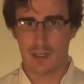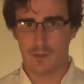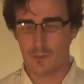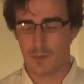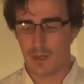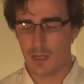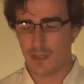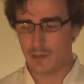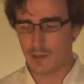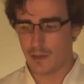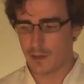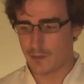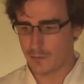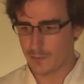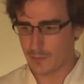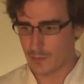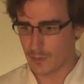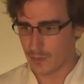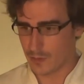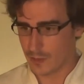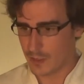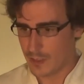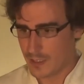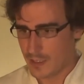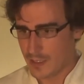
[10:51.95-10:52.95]
and be there
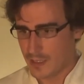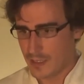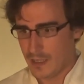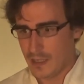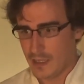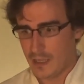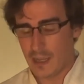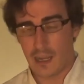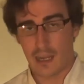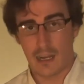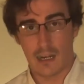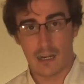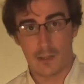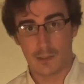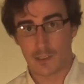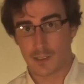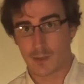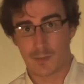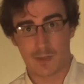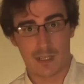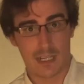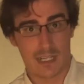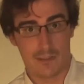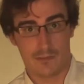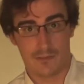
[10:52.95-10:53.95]
for, I don't know,
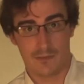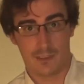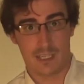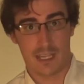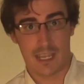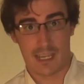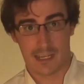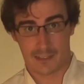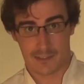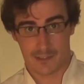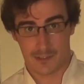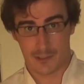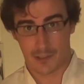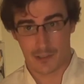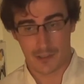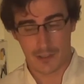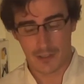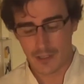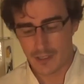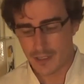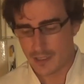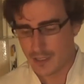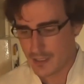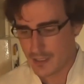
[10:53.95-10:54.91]
some kind of texture.